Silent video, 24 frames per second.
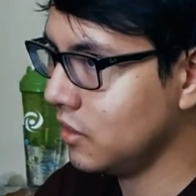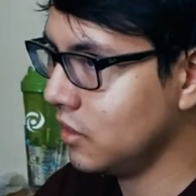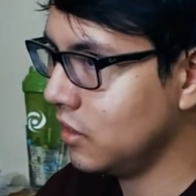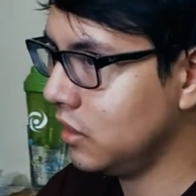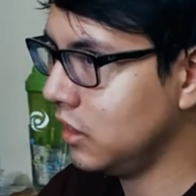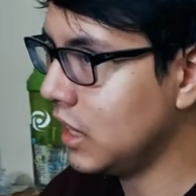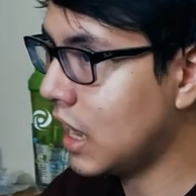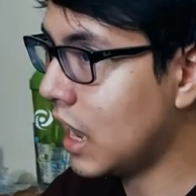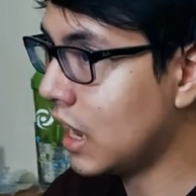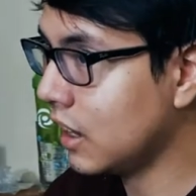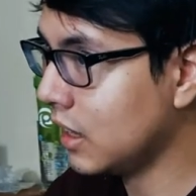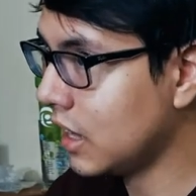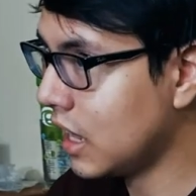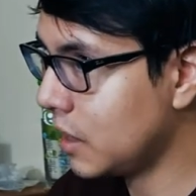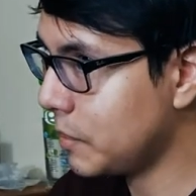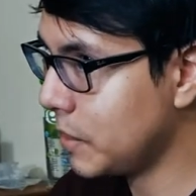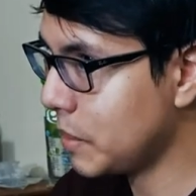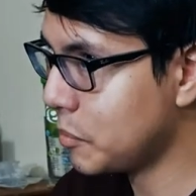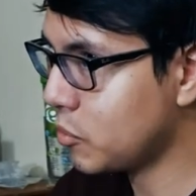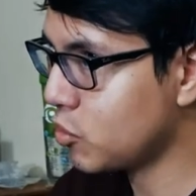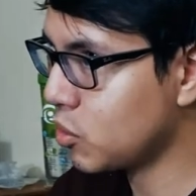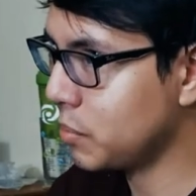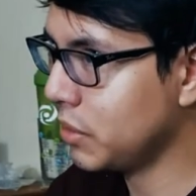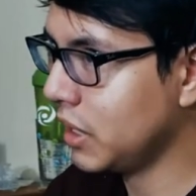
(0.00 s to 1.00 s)
Not a lot of
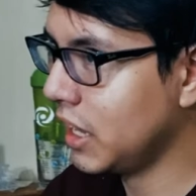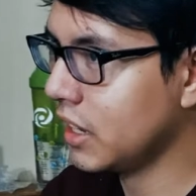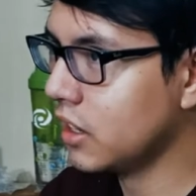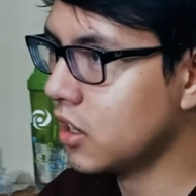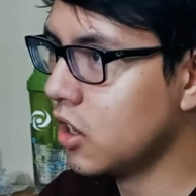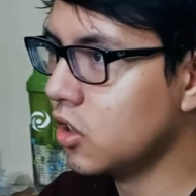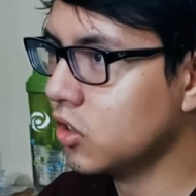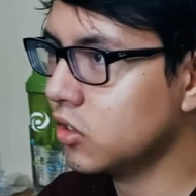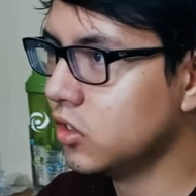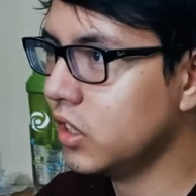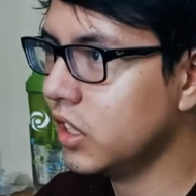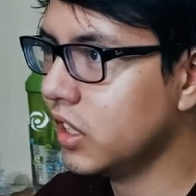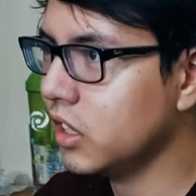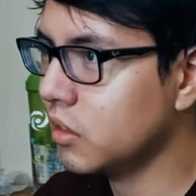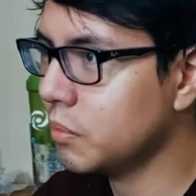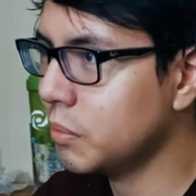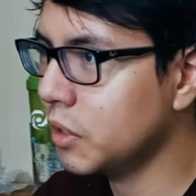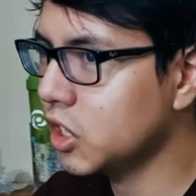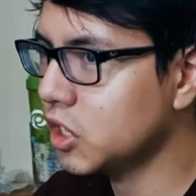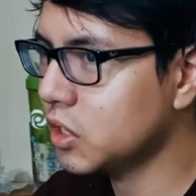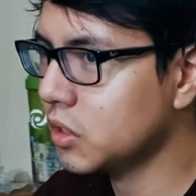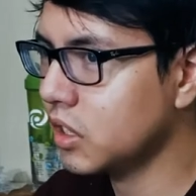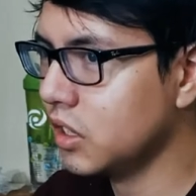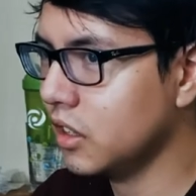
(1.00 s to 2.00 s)
people were playing Call of Duty as
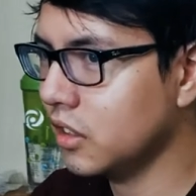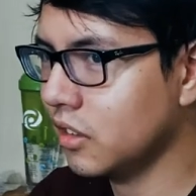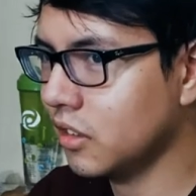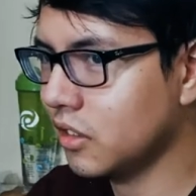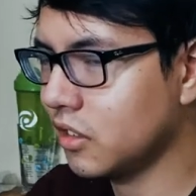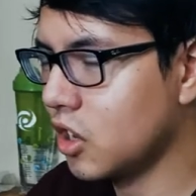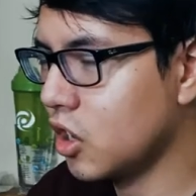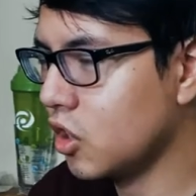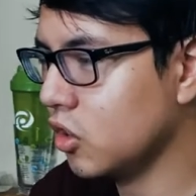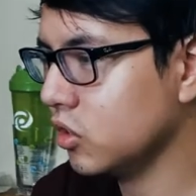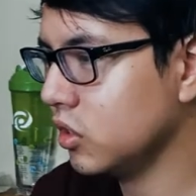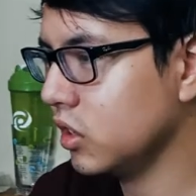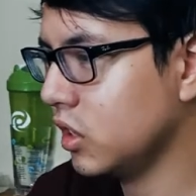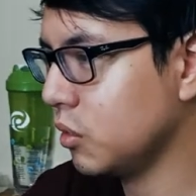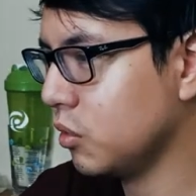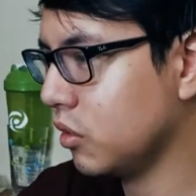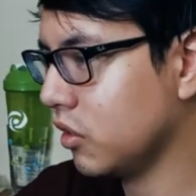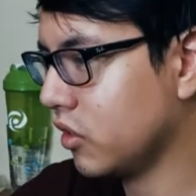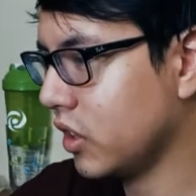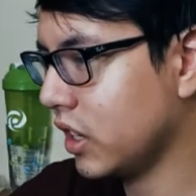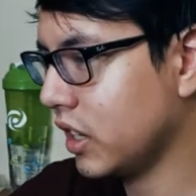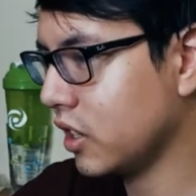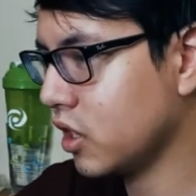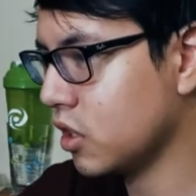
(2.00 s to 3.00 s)
much, because Call of Duty was
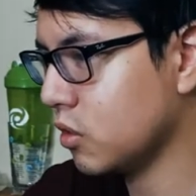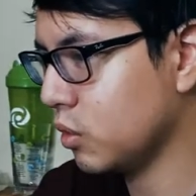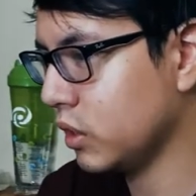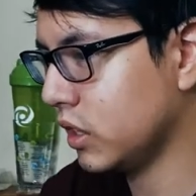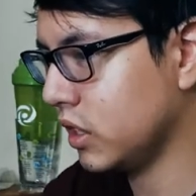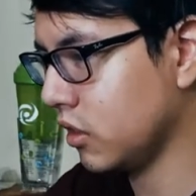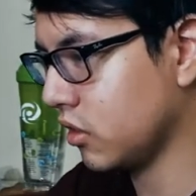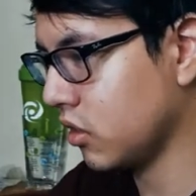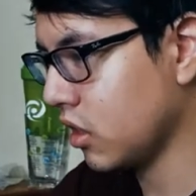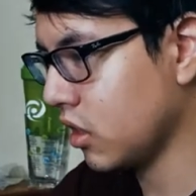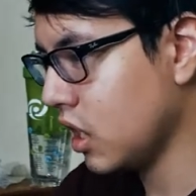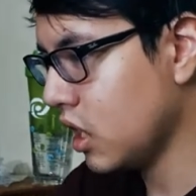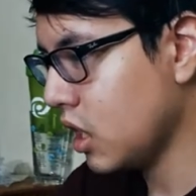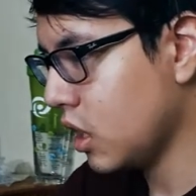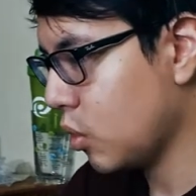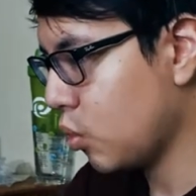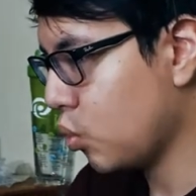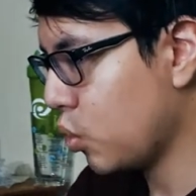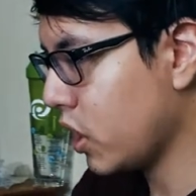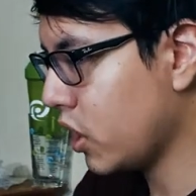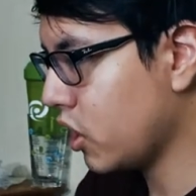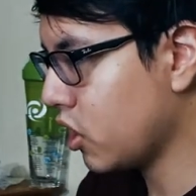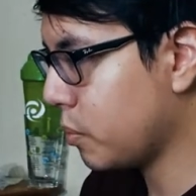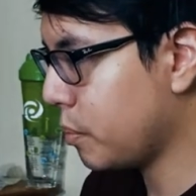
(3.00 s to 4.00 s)
trying to go with this
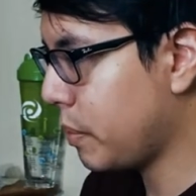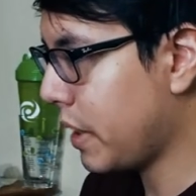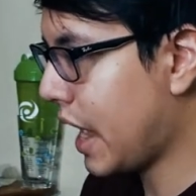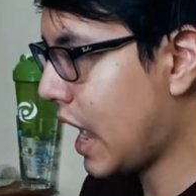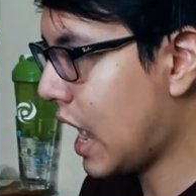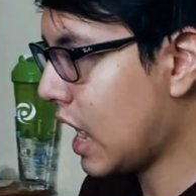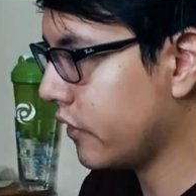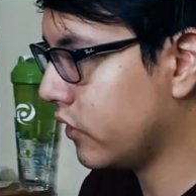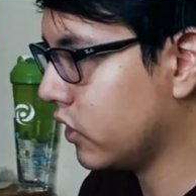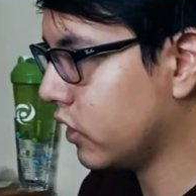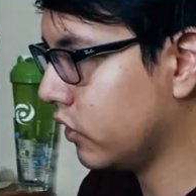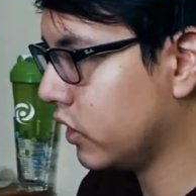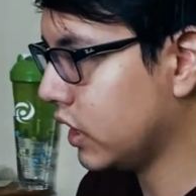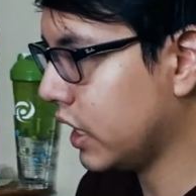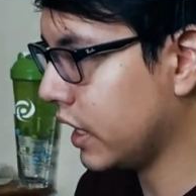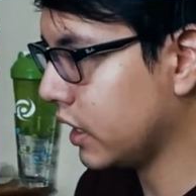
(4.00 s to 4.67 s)
weird path of